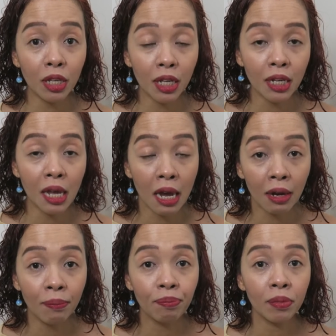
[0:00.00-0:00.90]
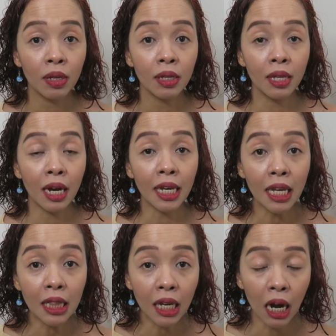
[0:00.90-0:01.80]
mo din ng
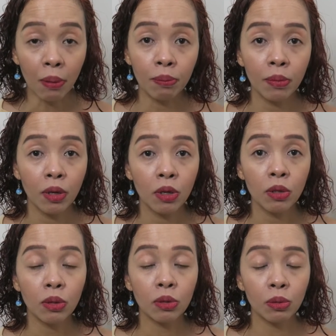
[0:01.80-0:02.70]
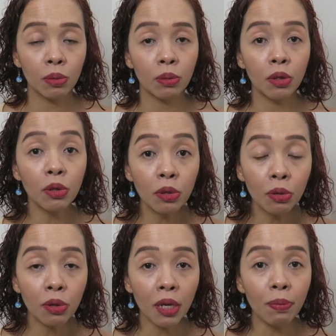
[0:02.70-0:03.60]
income. So, yun
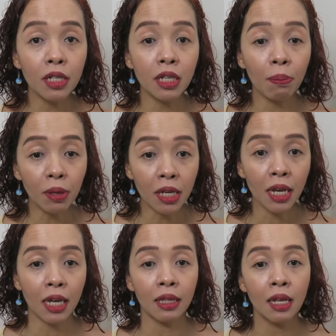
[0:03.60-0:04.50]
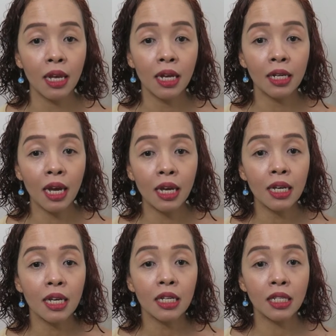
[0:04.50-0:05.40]
yung ibig sabihin
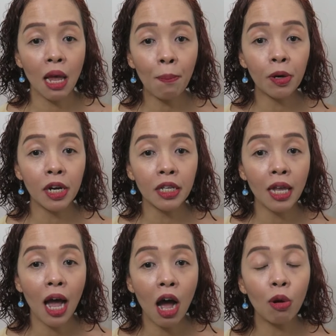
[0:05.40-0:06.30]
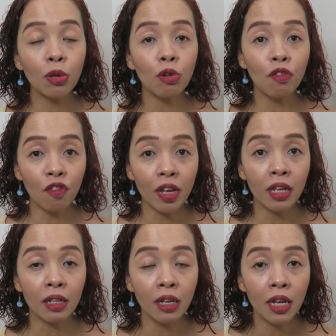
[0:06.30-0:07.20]
na separate how you
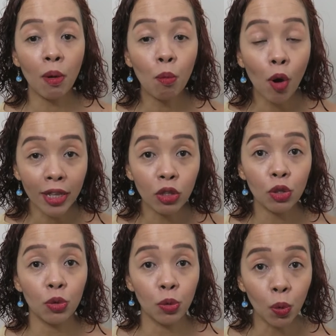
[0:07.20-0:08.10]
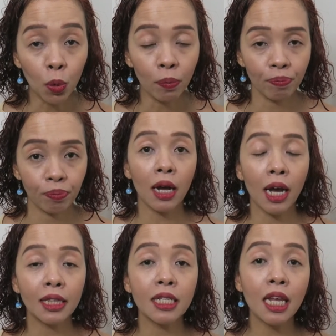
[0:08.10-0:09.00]
feel from what you do.
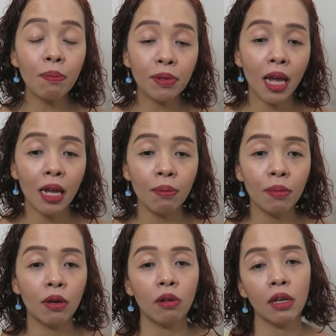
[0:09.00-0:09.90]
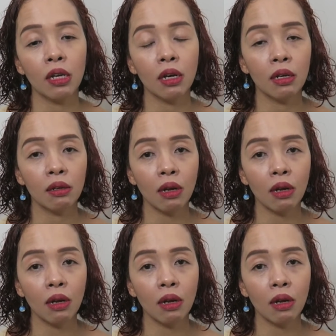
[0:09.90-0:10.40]
At the same time, okay,